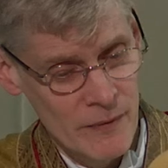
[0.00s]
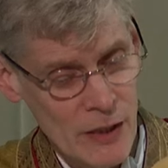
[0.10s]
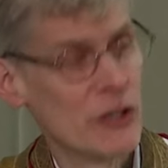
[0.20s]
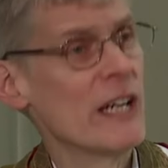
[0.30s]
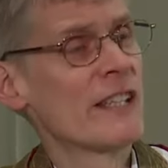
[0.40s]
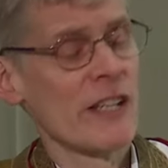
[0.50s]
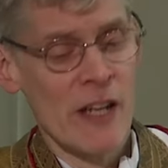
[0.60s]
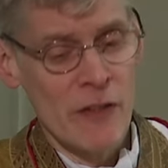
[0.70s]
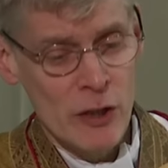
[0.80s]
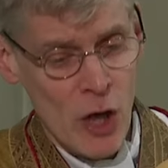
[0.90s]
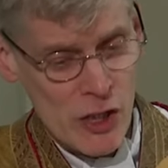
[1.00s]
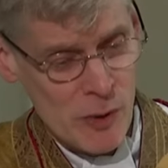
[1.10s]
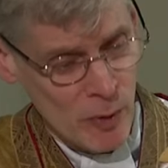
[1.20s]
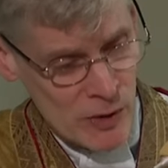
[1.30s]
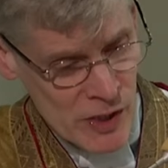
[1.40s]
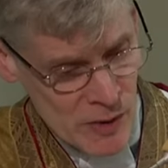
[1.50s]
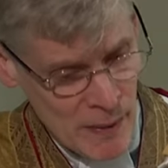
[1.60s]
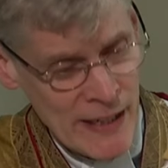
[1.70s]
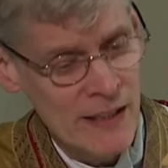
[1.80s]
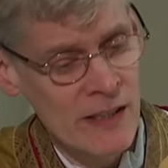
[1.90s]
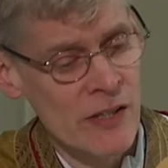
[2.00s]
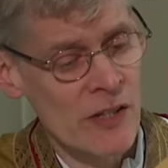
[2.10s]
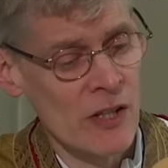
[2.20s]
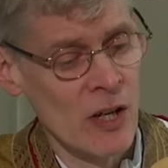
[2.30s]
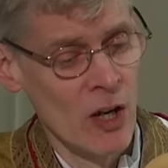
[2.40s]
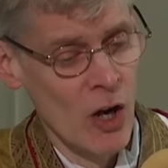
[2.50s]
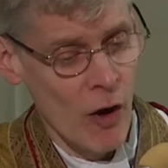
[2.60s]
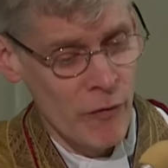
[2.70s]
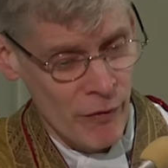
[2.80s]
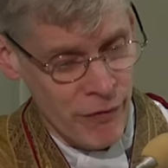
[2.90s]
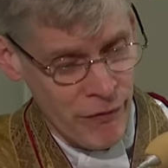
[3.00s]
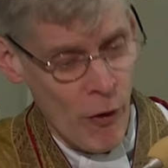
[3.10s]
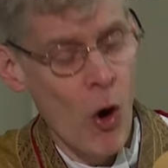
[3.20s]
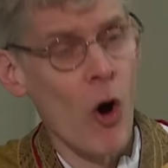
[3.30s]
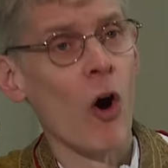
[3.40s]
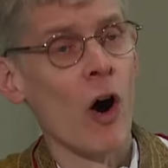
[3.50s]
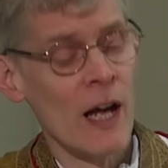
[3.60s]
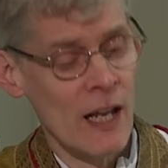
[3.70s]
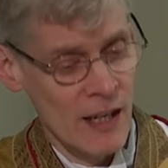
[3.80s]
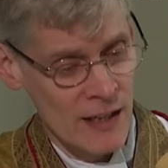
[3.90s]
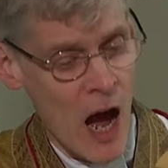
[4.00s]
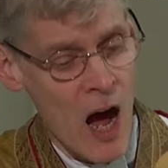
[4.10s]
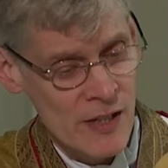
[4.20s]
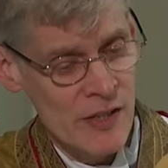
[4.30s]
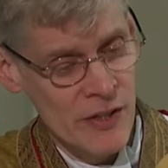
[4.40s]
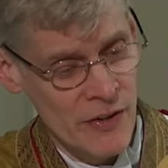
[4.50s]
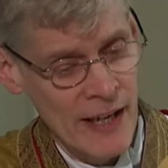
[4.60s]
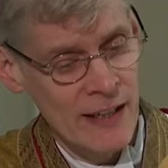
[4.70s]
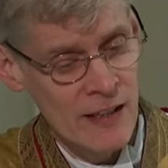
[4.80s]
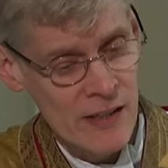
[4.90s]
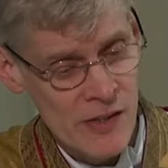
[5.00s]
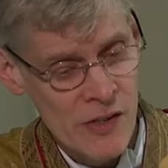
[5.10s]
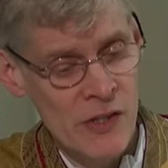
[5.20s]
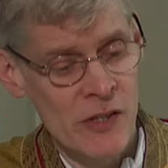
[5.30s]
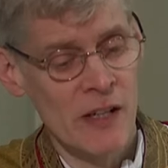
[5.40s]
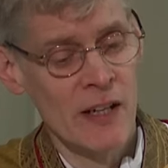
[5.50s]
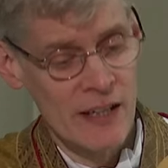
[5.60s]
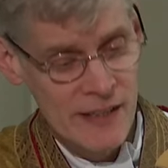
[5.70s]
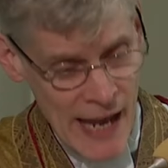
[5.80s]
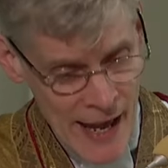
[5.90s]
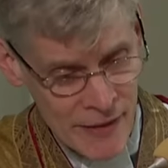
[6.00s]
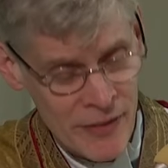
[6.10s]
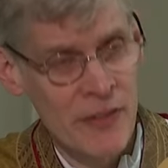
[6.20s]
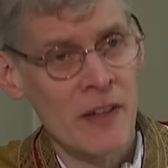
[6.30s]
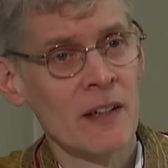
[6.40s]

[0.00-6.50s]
Jesus in the gospel speaks of the four last things death,